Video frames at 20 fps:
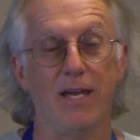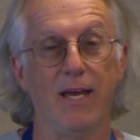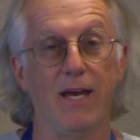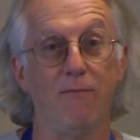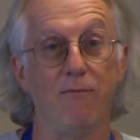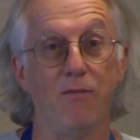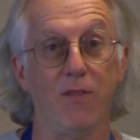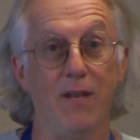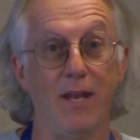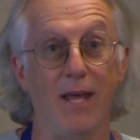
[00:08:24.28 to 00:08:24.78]
I
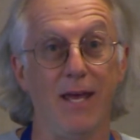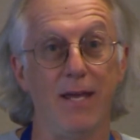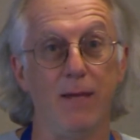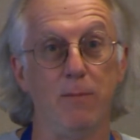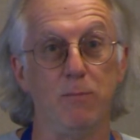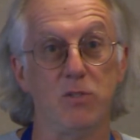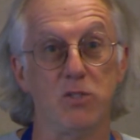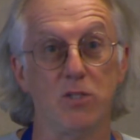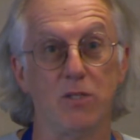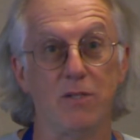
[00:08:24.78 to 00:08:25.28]
have the
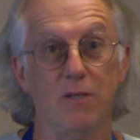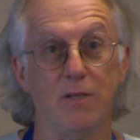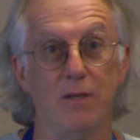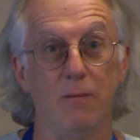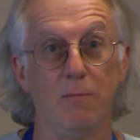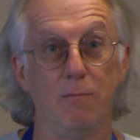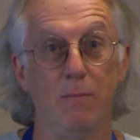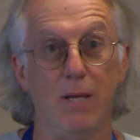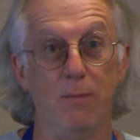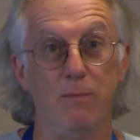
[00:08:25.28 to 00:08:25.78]
names,
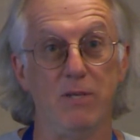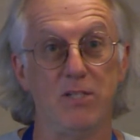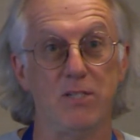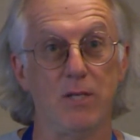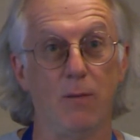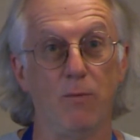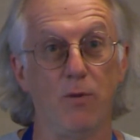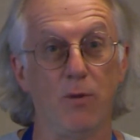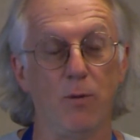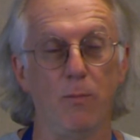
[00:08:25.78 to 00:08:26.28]
and maybe
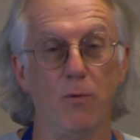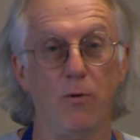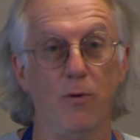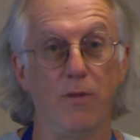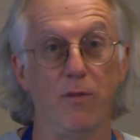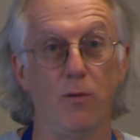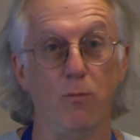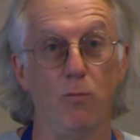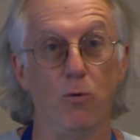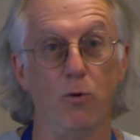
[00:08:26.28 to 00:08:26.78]
some of them are
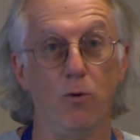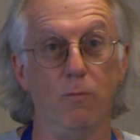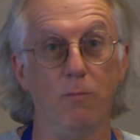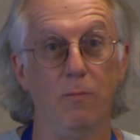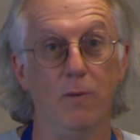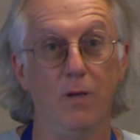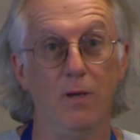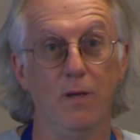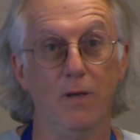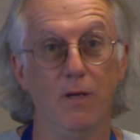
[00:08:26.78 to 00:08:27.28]
in the
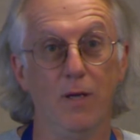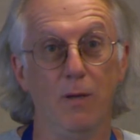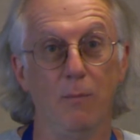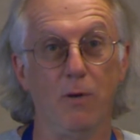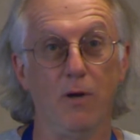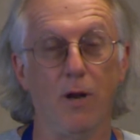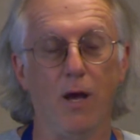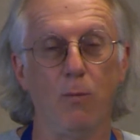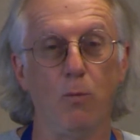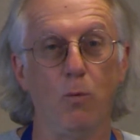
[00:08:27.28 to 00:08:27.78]
room,
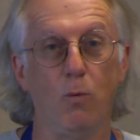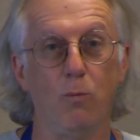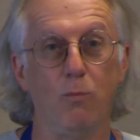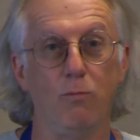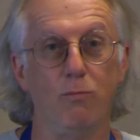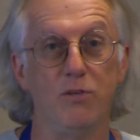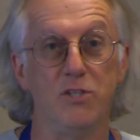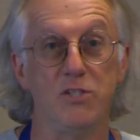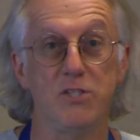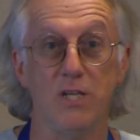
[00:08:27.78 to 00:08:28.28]
but I
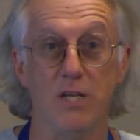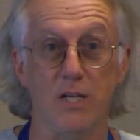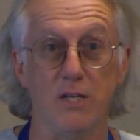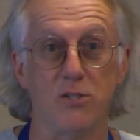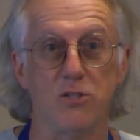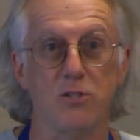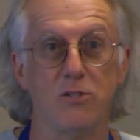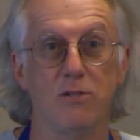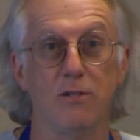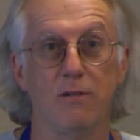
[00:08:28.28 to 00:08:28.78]
will
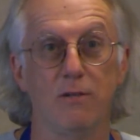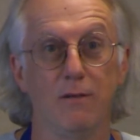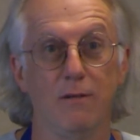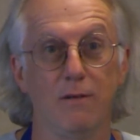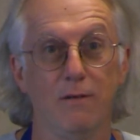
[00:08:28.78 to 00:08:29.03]
resist